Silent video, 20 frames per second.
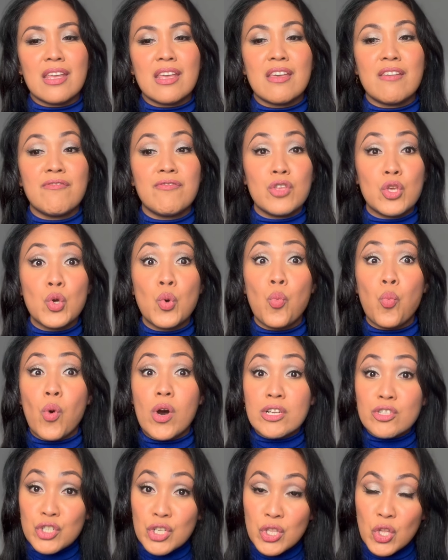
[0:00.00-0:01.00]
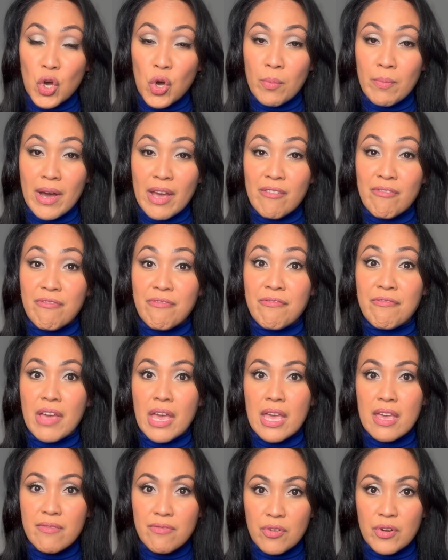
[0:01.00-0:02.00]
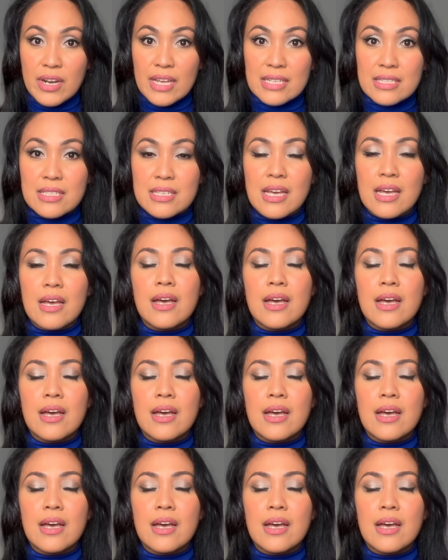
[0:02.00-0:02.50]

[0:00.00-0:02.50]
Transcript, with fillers: if you want to know my favorite